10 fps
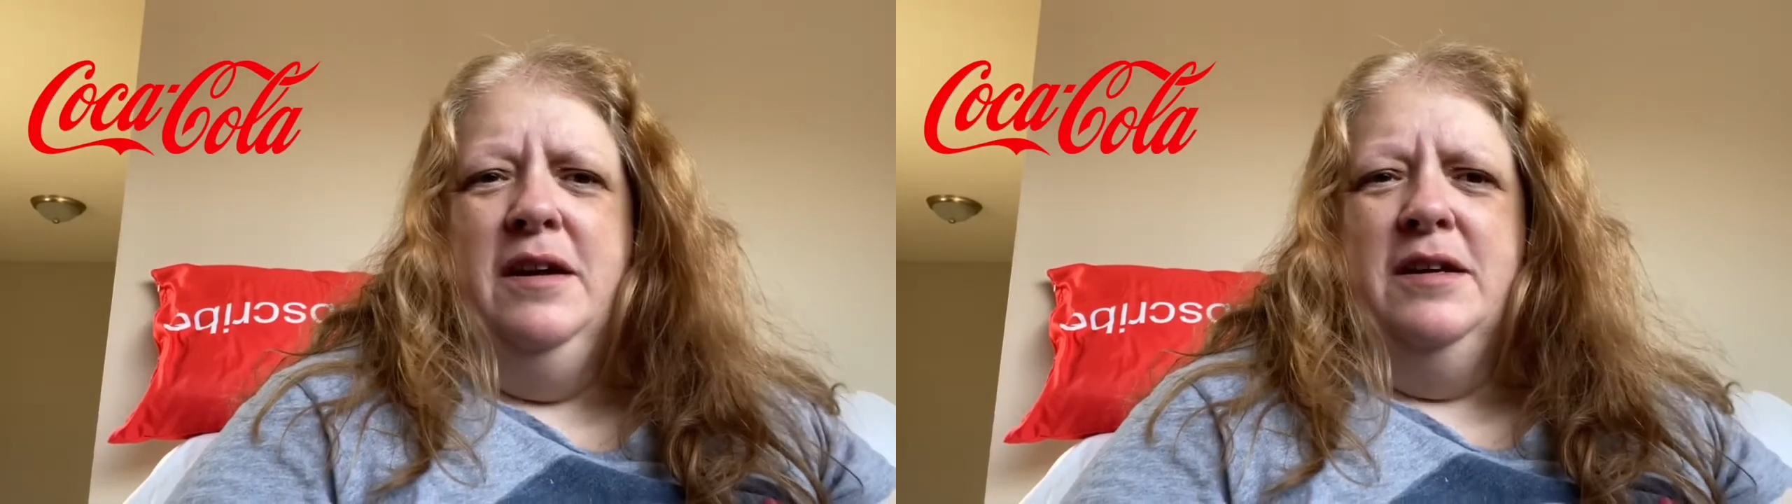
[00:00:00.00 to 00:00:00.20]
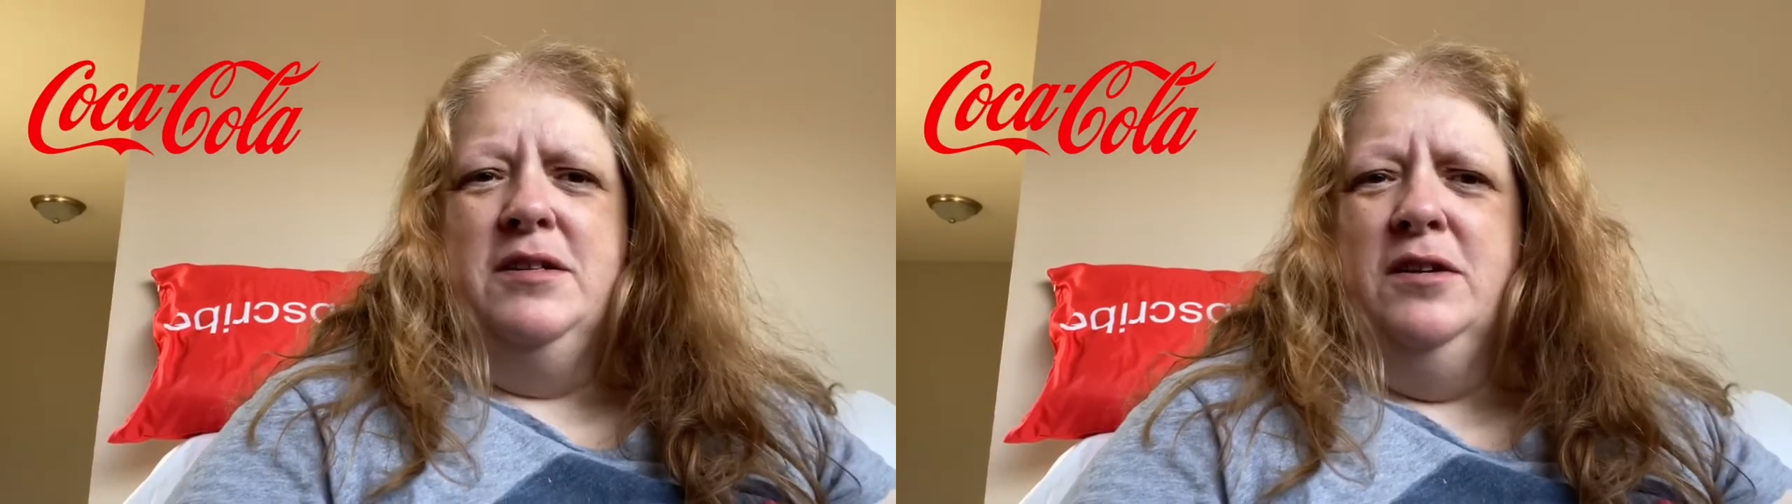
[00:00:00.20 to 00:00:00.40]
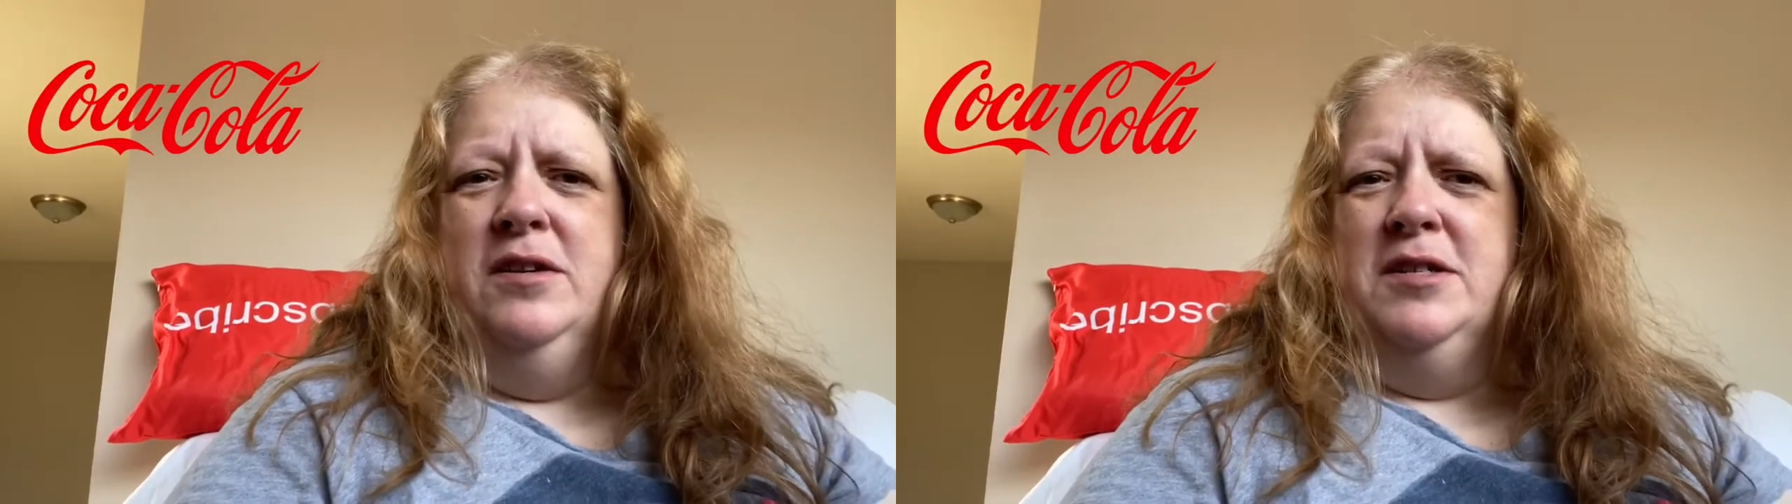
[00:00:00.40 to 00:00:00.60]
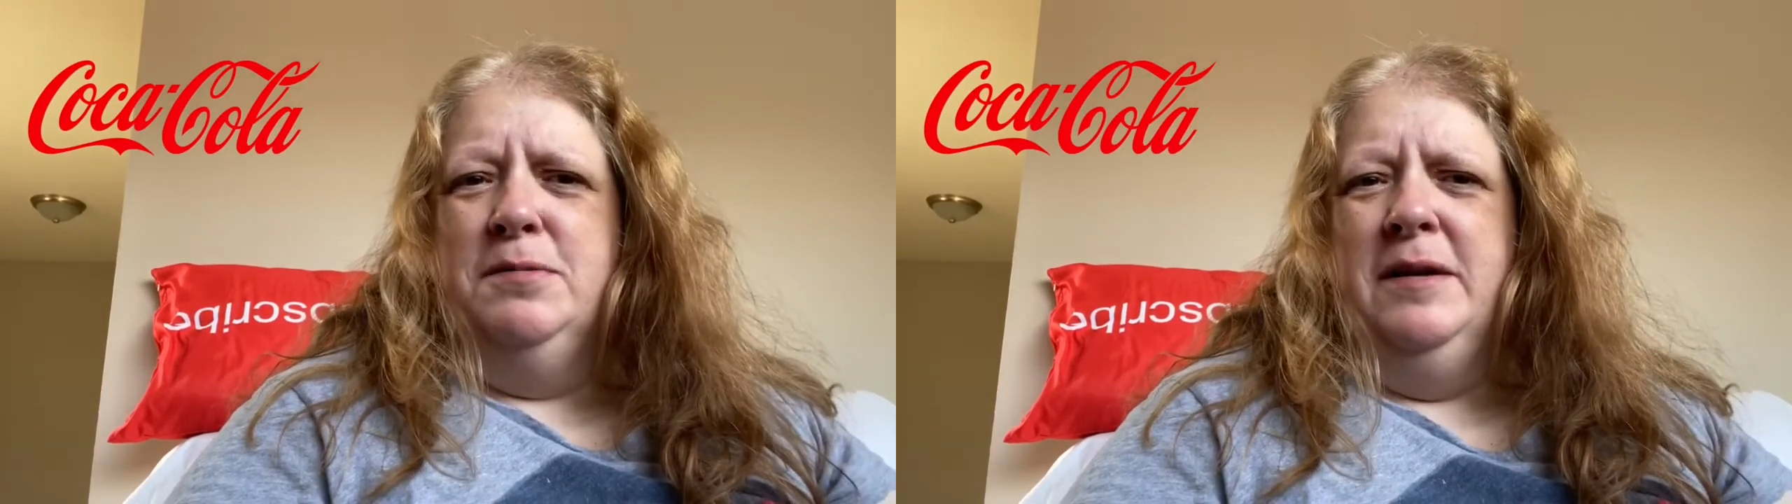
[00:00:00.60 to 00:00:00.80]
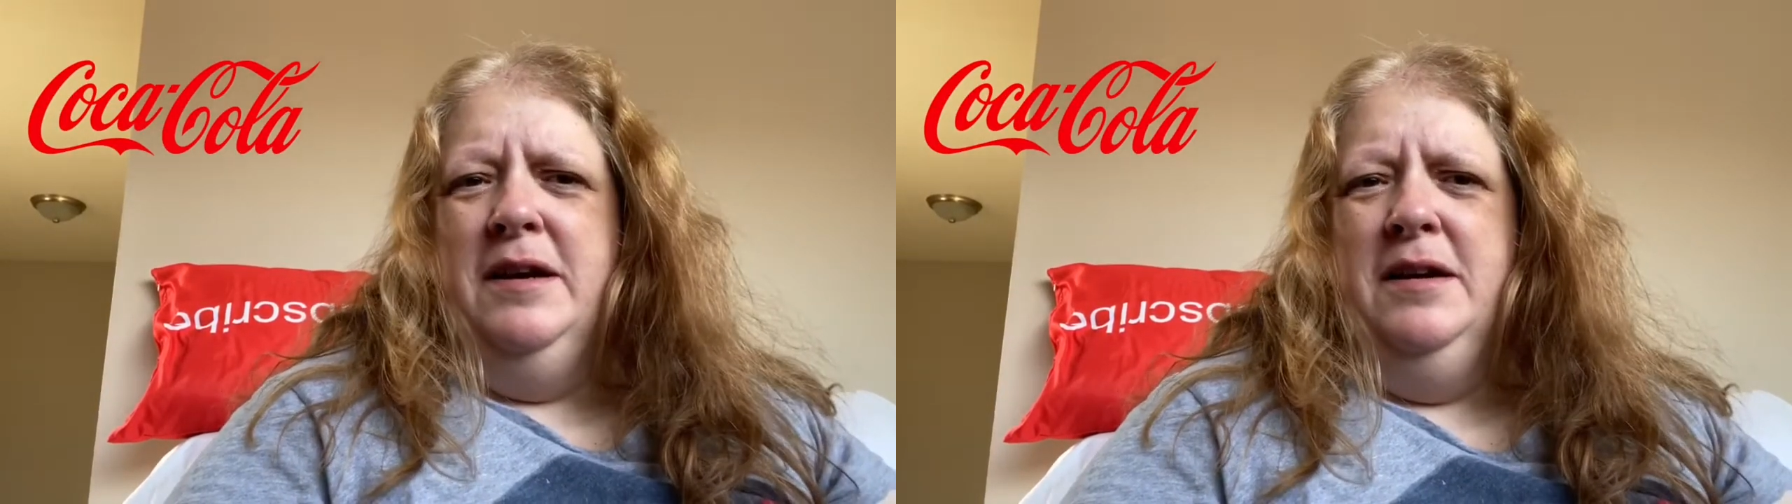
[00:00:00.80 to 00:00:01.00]
It's hard to
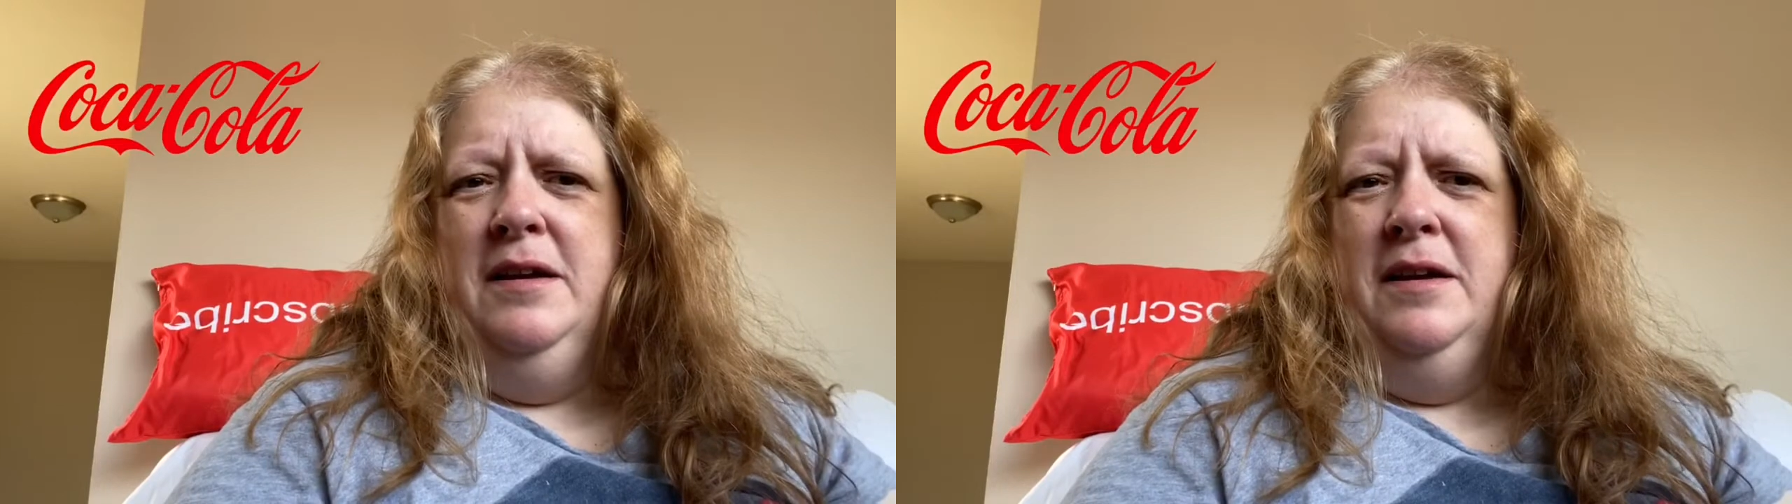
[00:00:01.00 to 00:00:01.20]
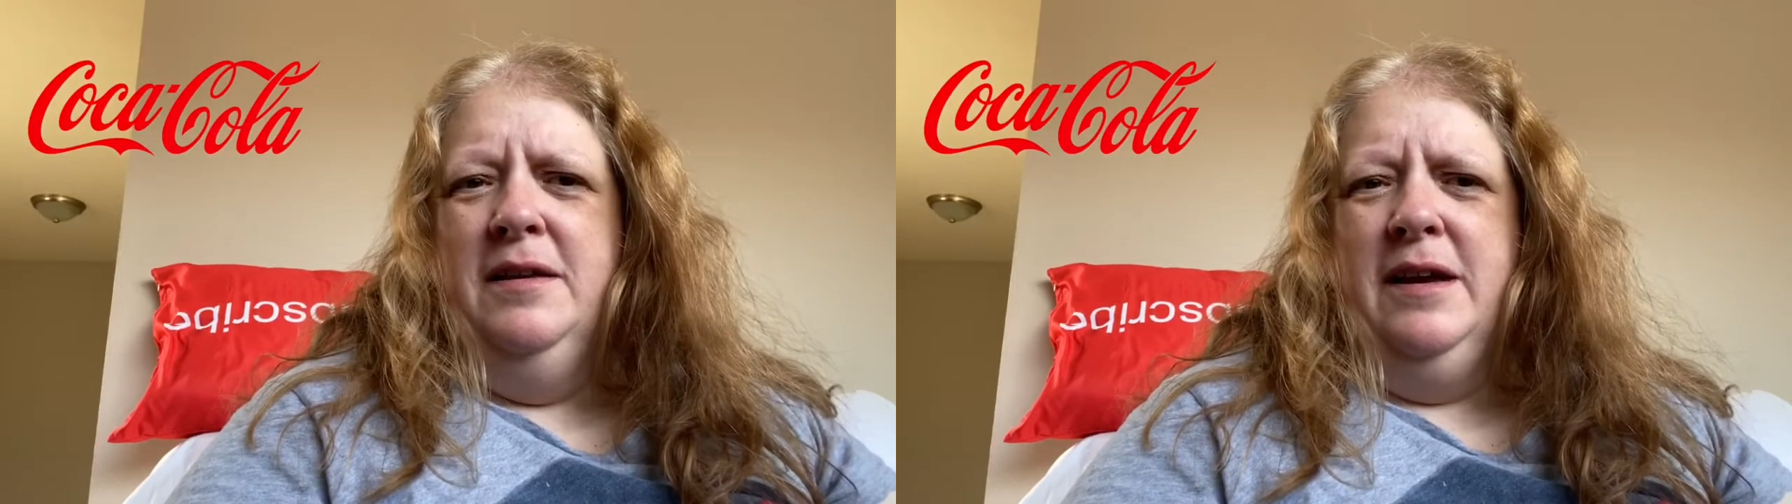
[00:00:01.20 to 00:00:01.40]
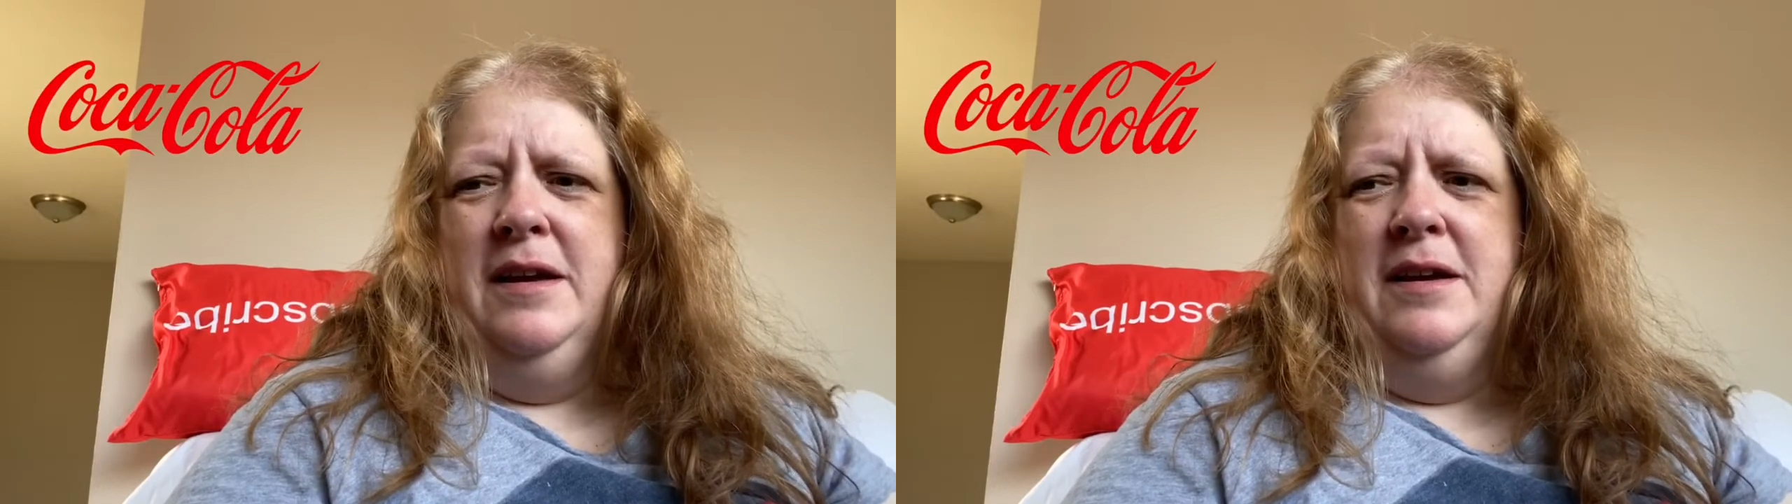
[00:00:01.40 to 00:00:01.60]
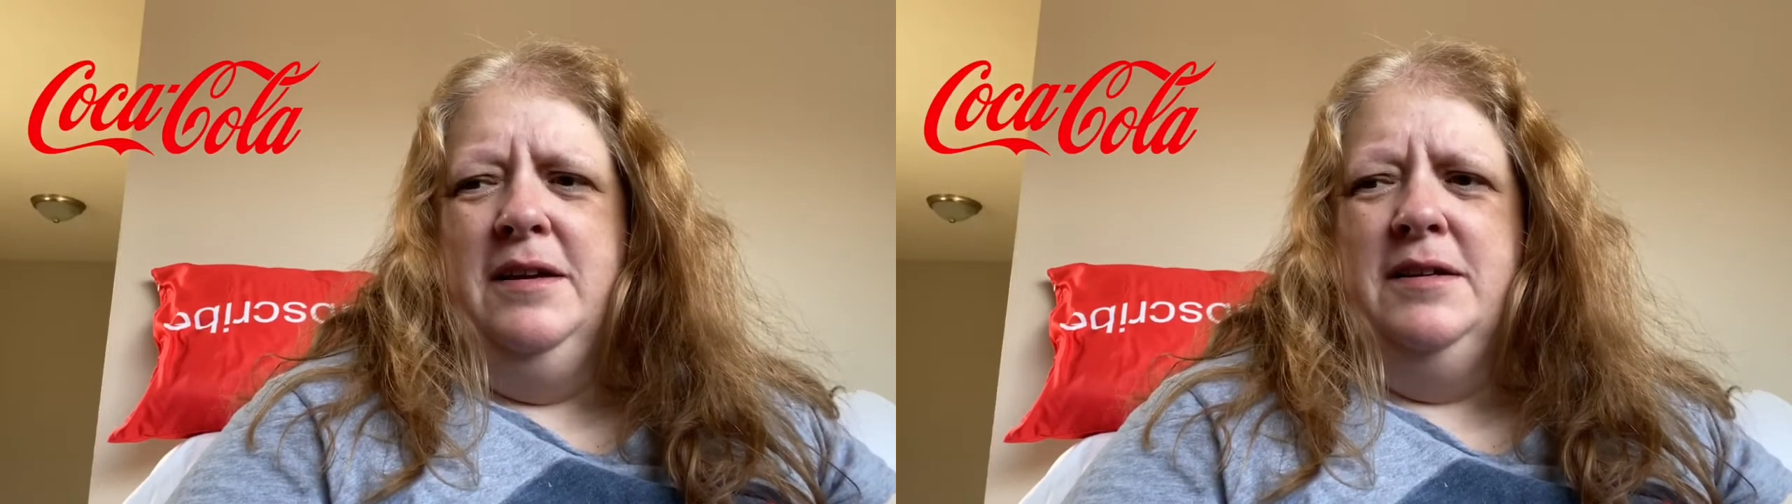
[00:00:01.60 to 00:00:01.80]
explain. Like,